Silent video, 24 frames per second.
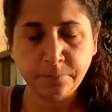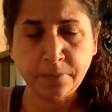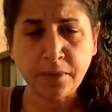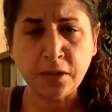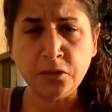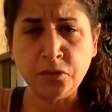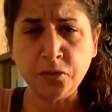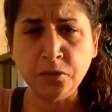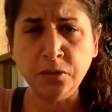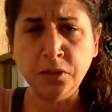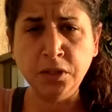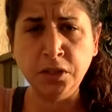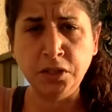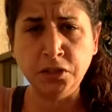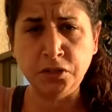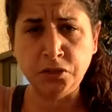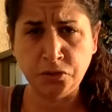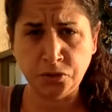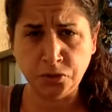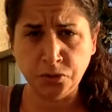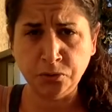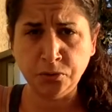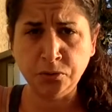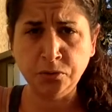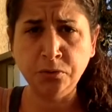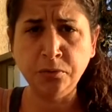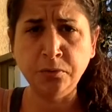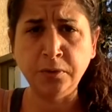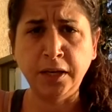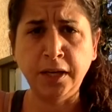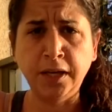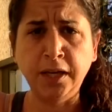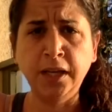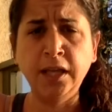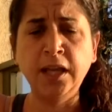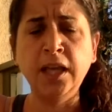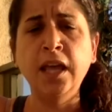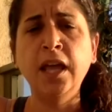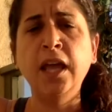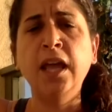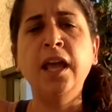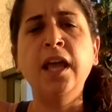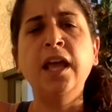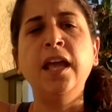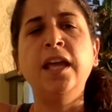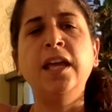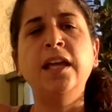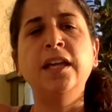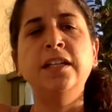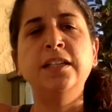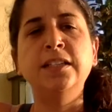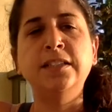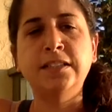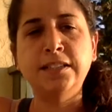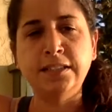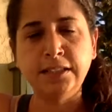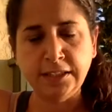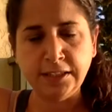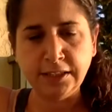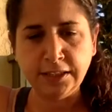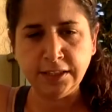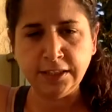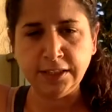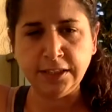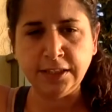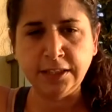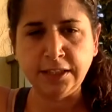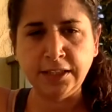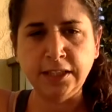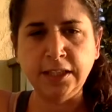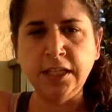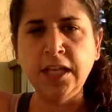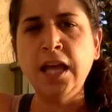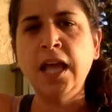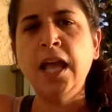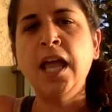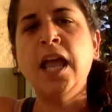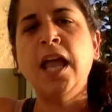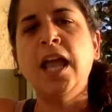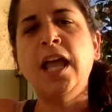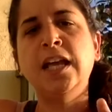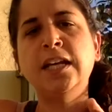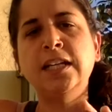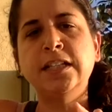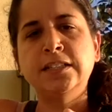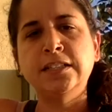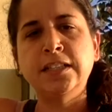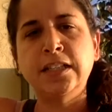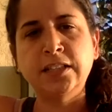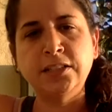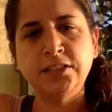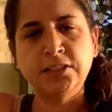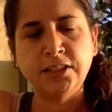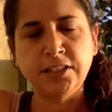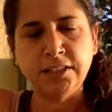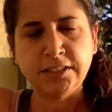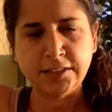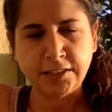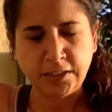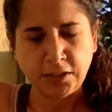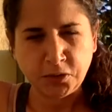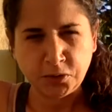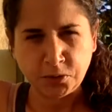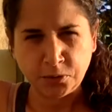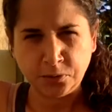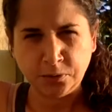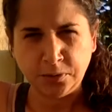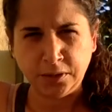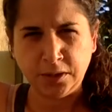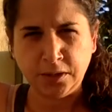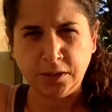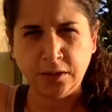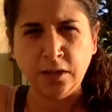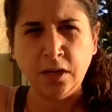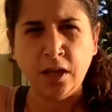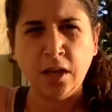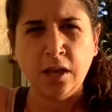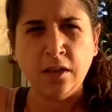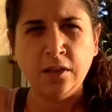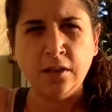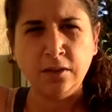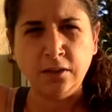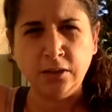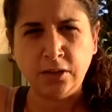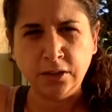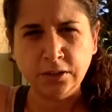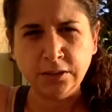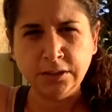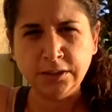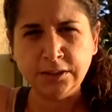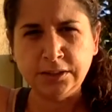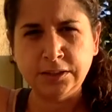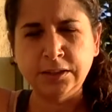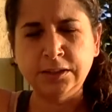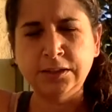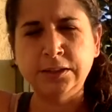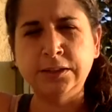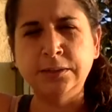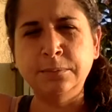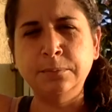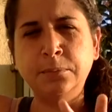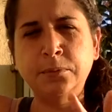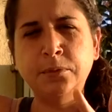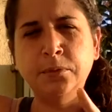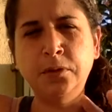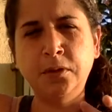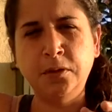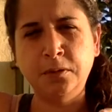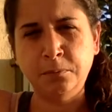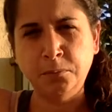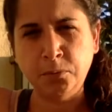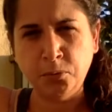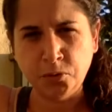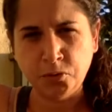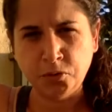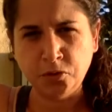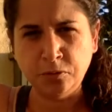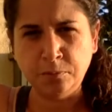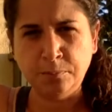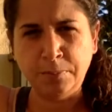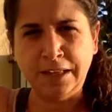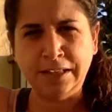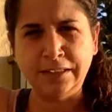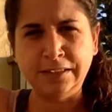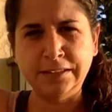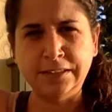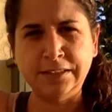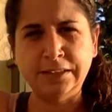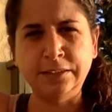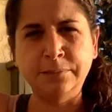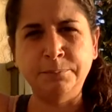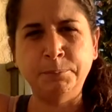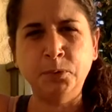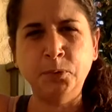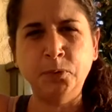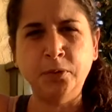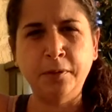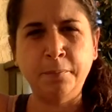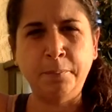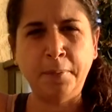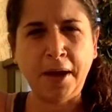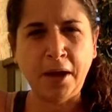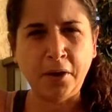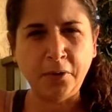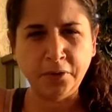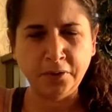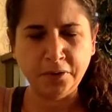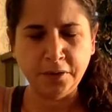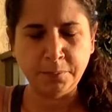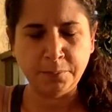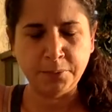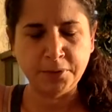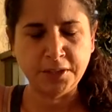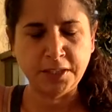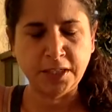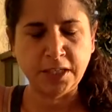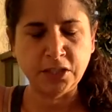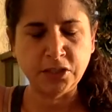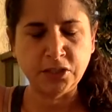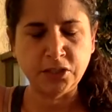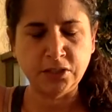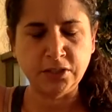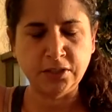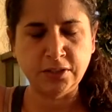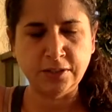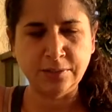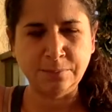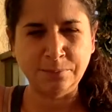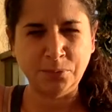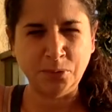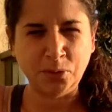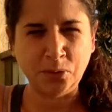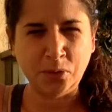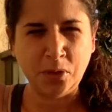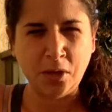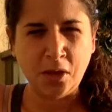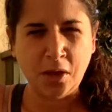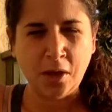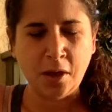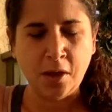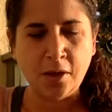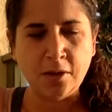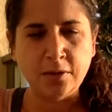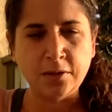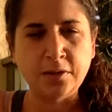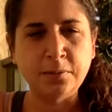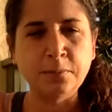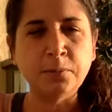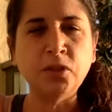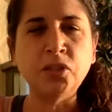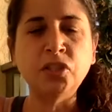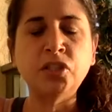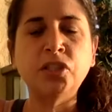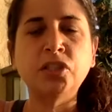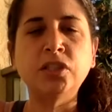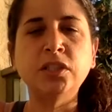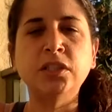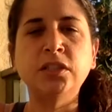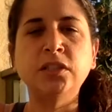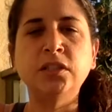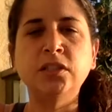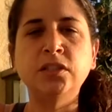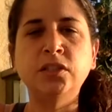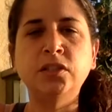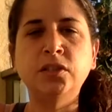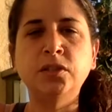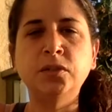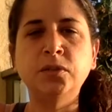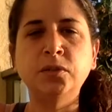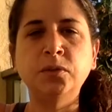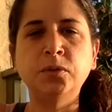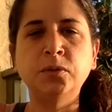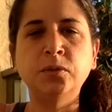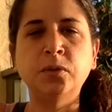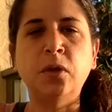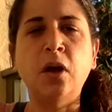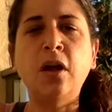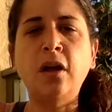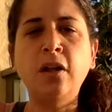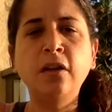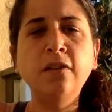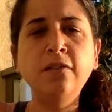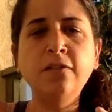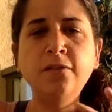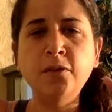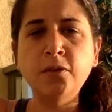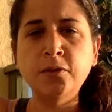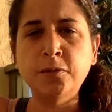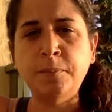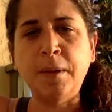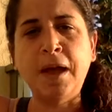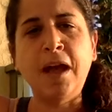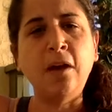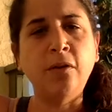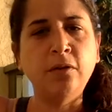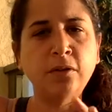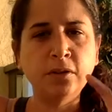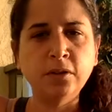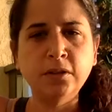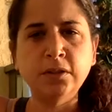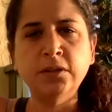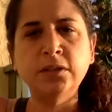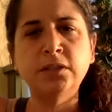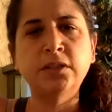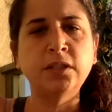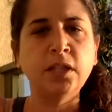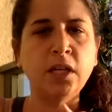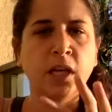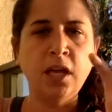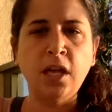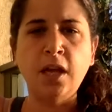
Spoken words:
So it's Chokurei, it is Sihiki, and it's Hantei Seishonen, the long distance symbol, the emotional balance symbol, the power and the protection symbol, smushed into all of those powers,